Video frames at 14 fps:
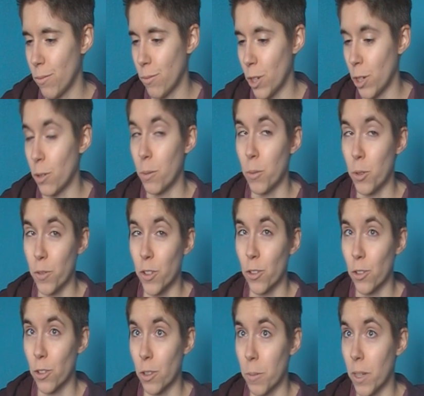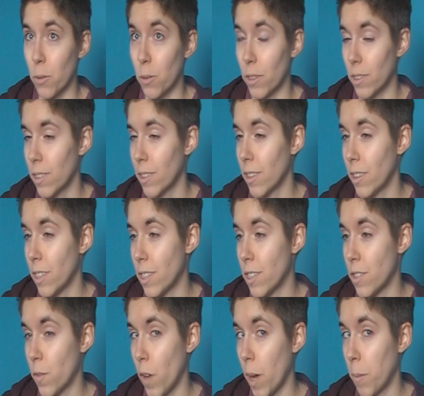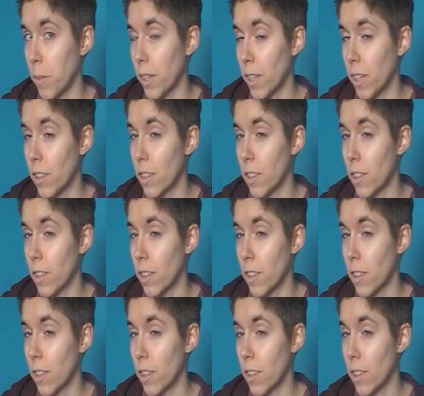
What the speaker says: we're moving on to the big ones. This is family.